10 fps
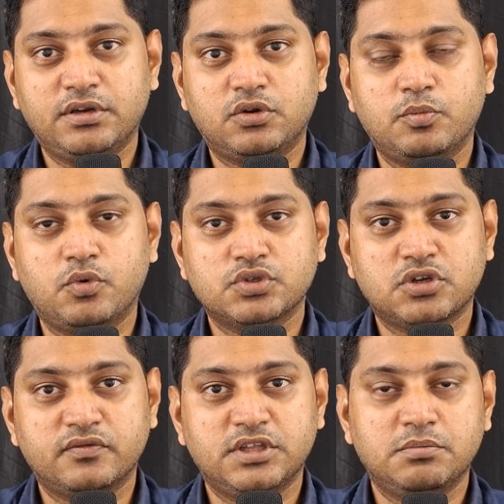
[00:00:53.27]
into
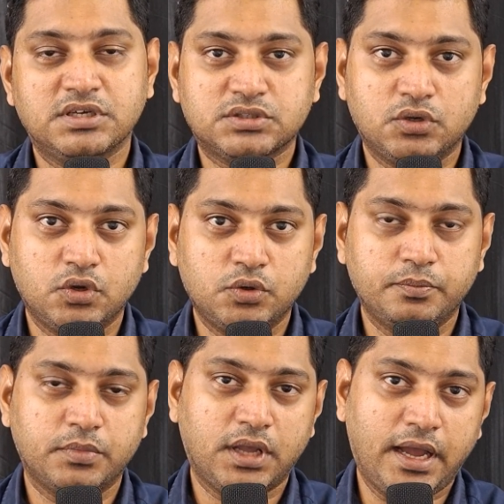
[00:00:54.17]
most of the musculo,